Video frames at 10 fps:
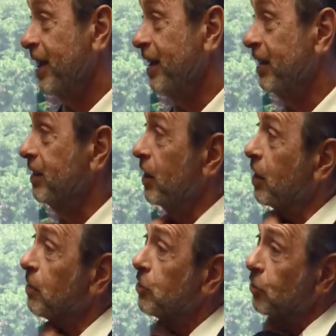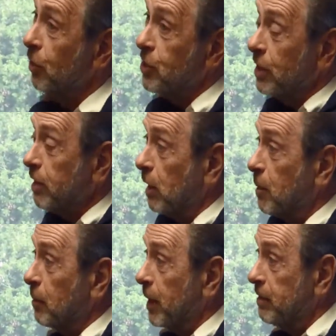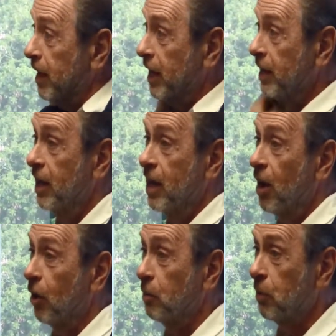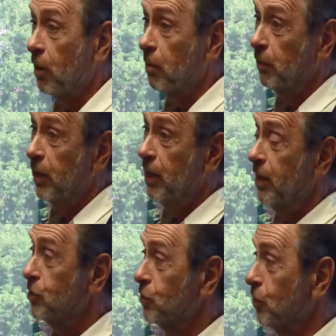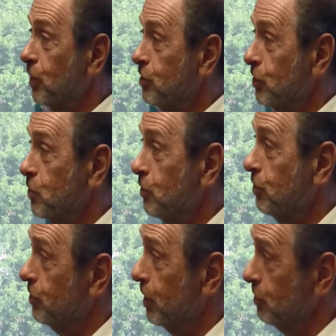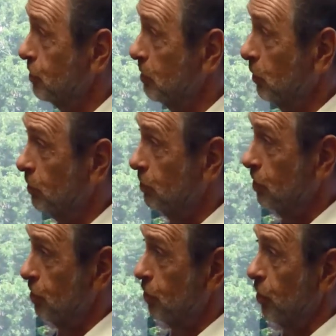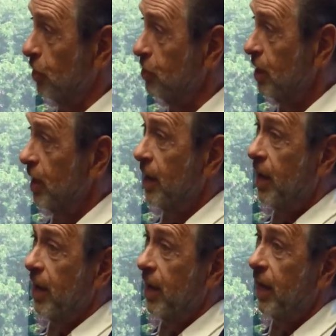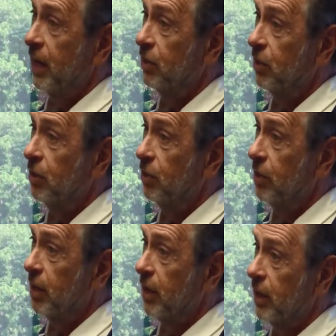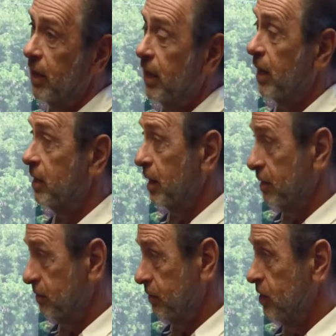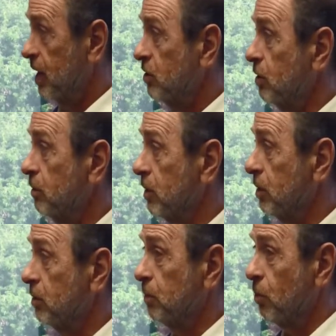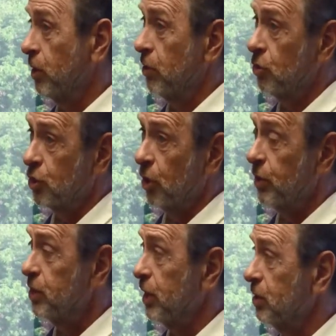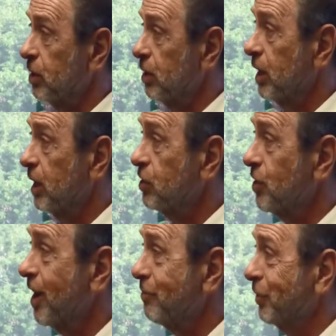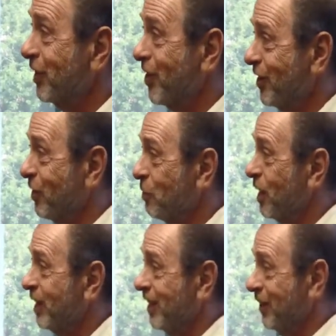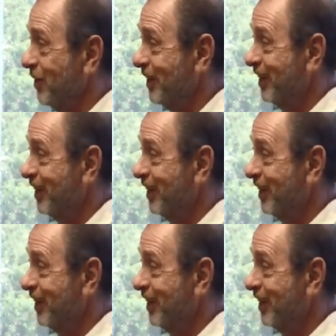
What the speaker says: And the stories I tell about my dad are probably stories that are similar to yours. And like I said to you, the point of the show is that the hits you have really aren't on the radio.